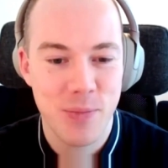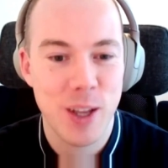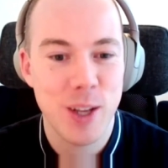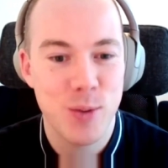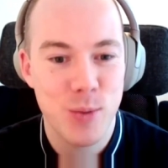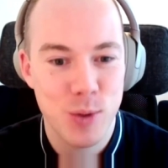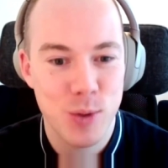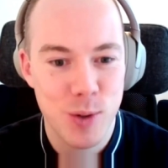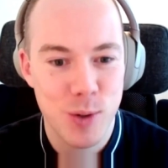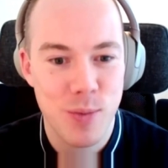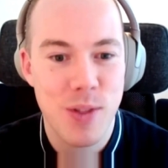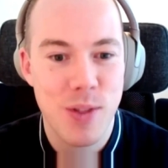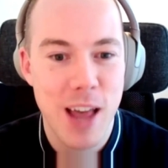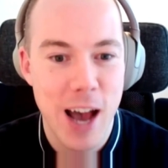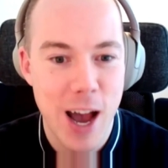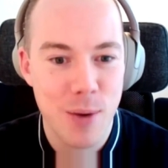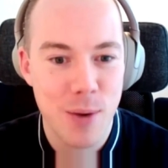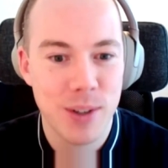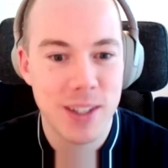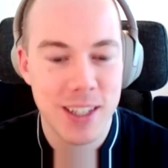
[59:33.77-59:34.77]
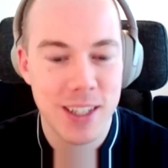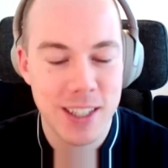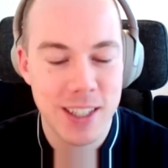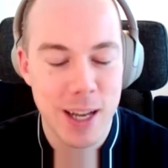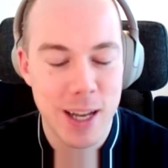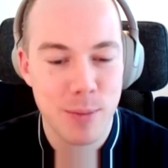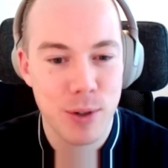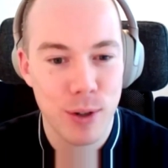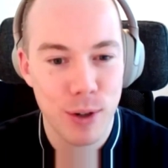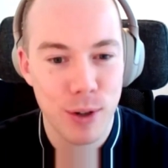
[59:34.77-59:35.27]
is something that I would say is
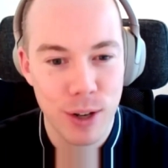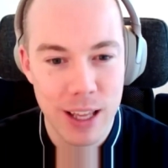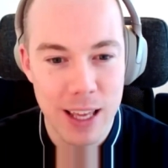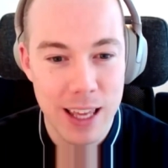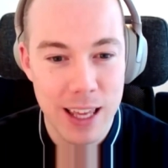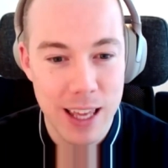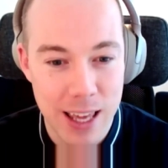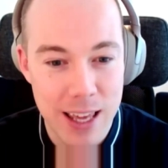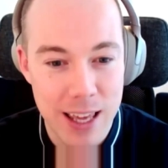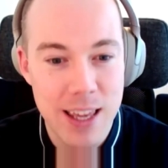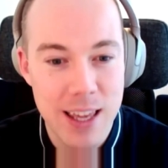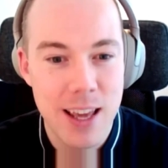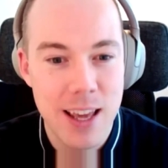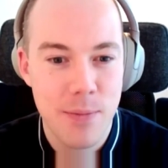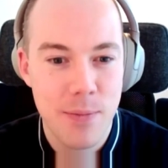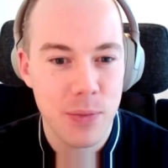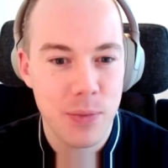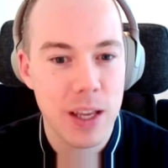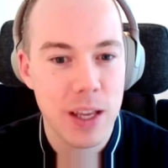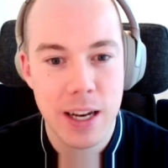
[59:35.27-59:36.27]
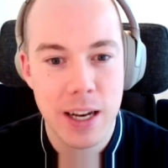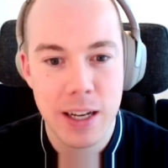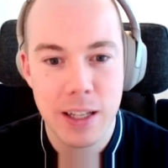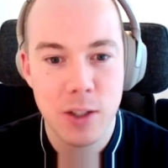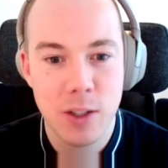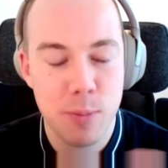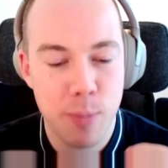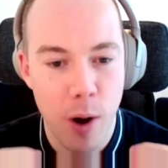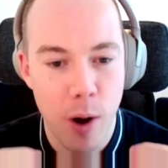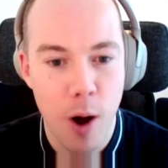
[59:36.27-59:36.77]
absolutely key in any
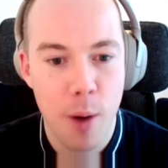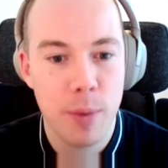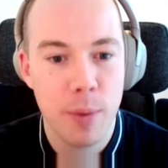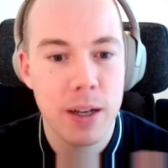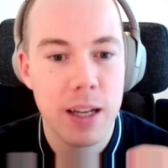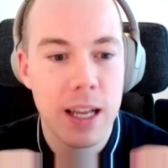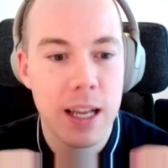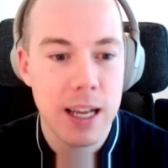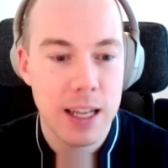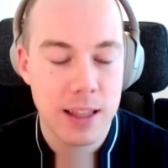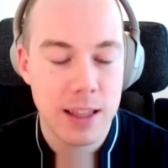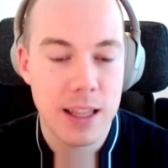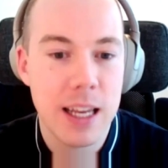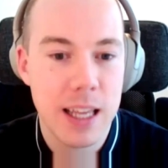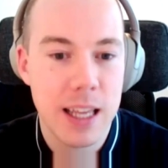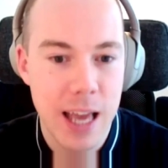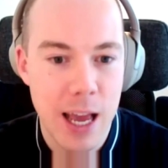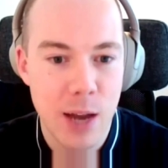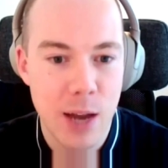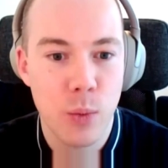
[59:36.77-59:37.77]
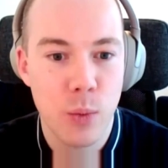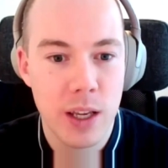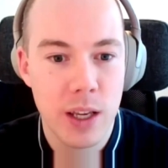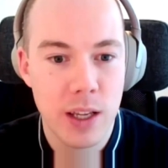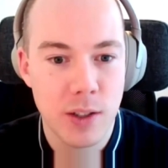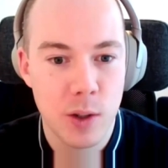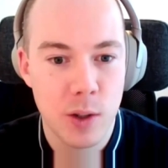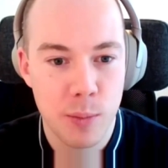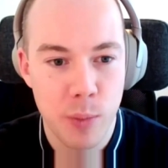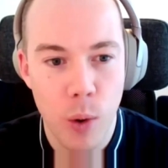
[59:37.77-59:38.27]
department, then again, we
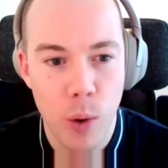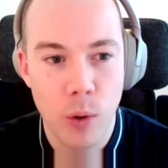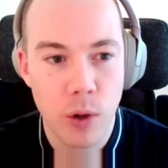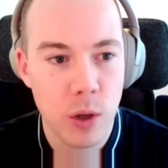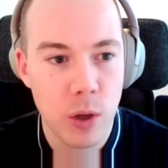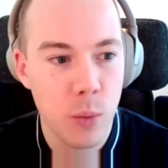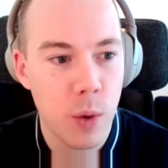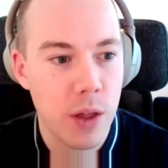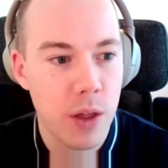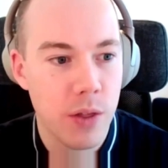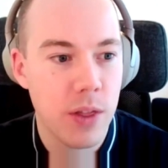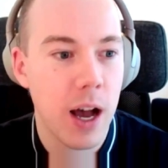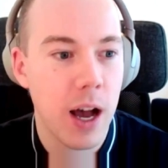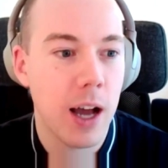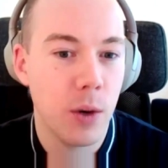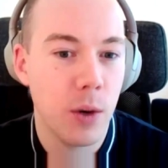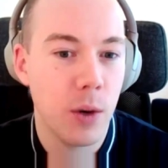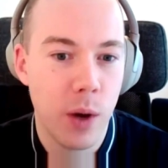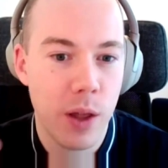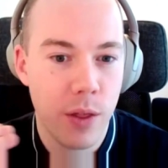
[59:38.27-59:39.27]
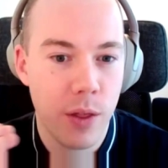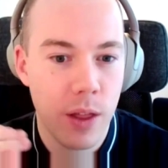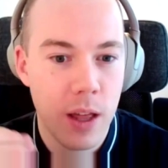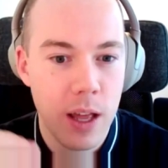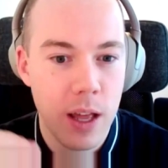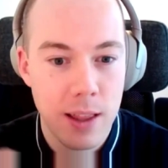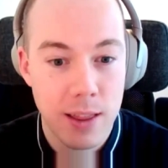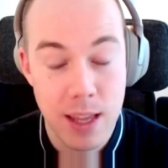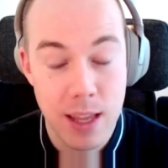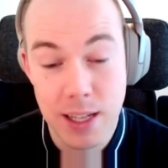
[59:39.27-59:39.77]
can support you with that. And with
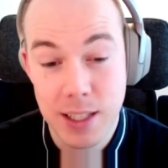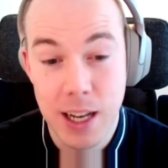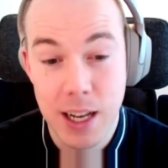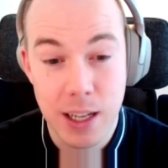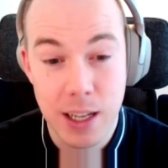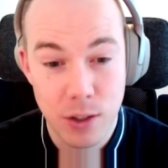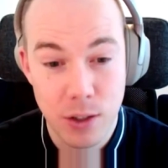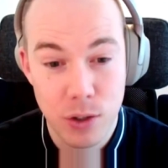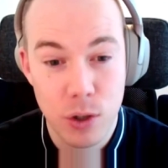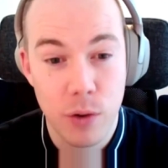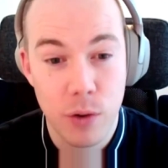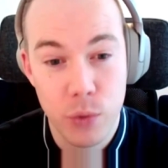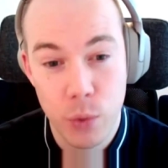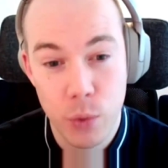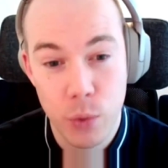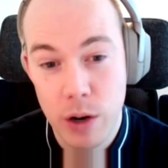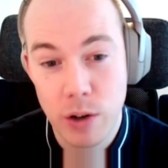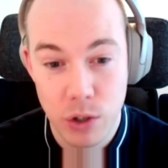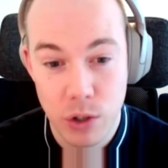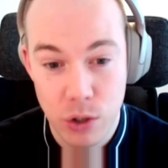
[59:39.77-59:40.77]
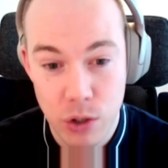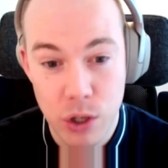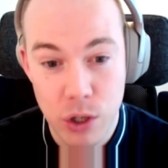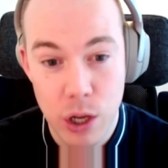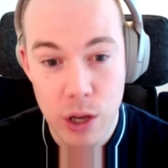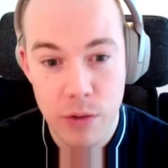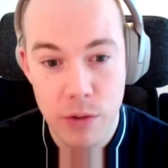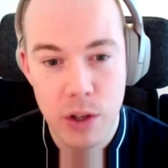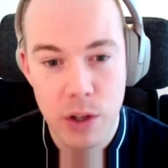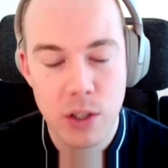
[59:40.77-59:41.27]
things like software as a
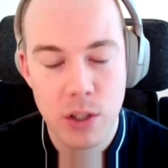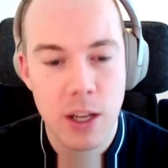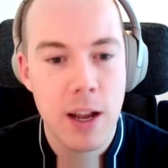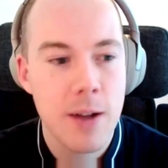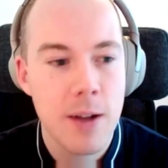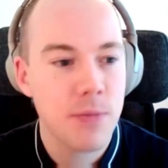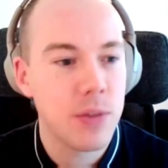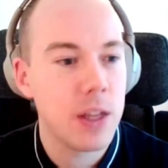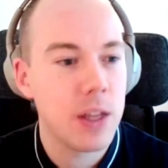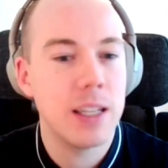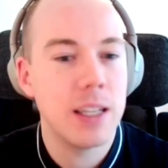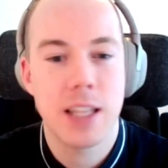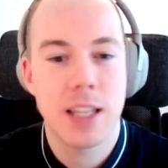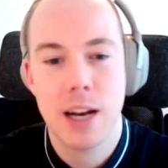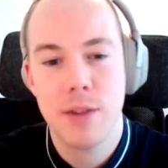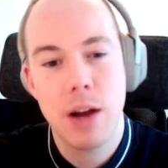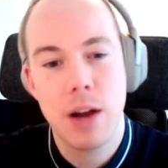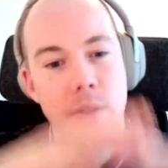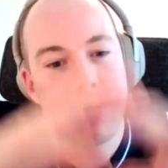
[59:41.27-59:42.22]
service, then instead of